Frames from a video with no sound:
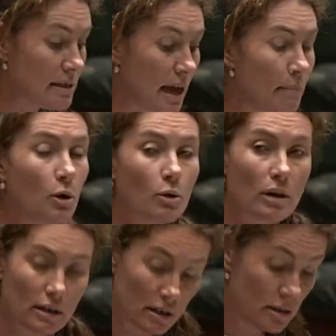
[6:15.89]
some
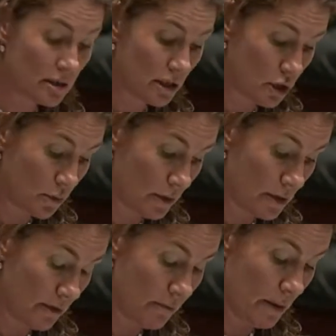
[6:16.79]
who are
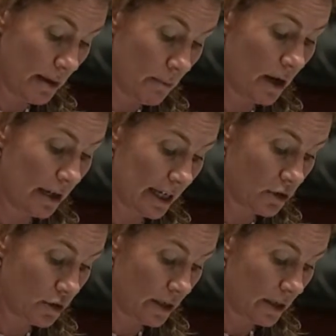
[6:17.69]
constituents in my
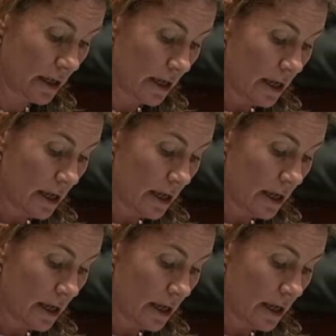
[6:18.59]
electorate.